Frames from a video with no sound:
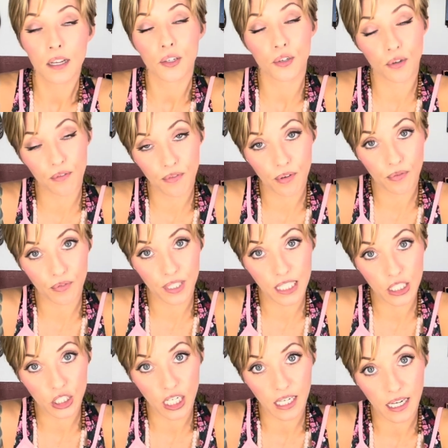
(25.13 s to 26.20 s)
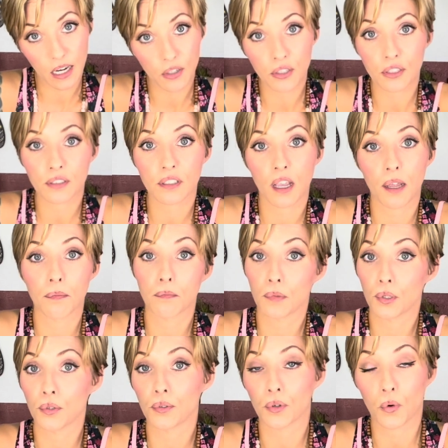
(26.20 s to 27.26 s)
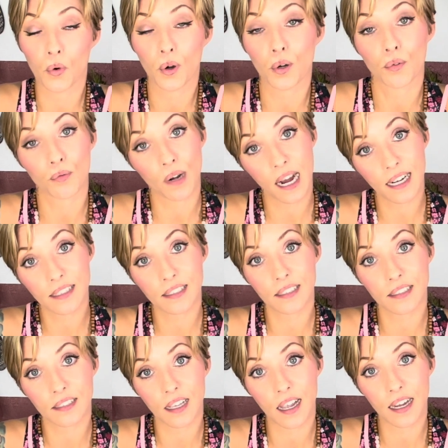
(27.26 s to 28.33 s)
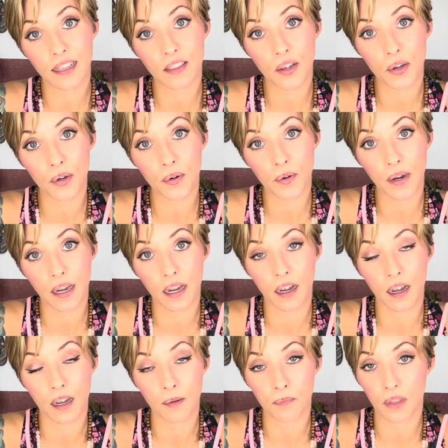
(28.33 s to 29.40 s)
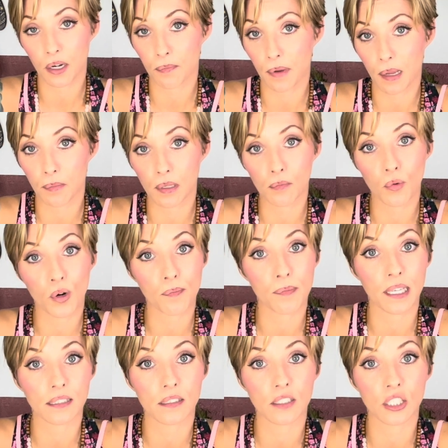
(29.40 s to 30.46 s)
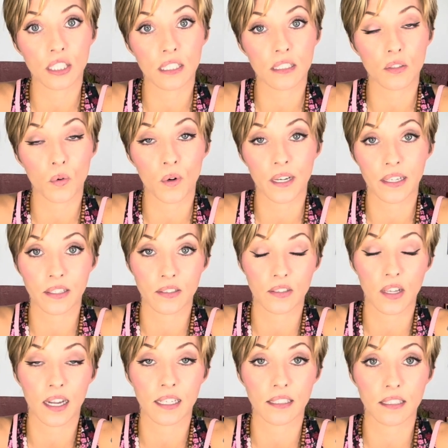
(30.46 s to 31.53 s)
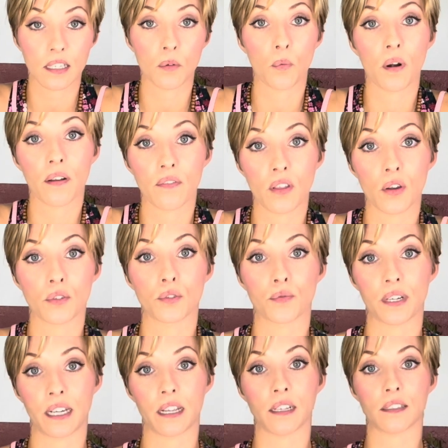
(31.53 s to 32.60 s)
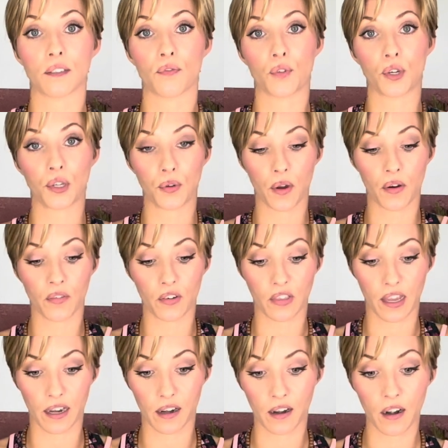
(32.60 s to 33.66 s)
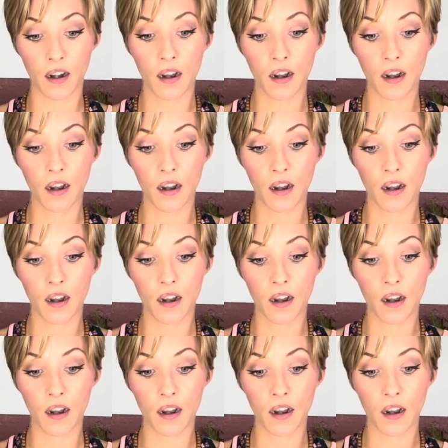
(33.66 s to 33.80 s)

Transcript: Do feel free to check out your sun, moon, or rising sign, though. There may be more messages or insights in one of those readings for you over there.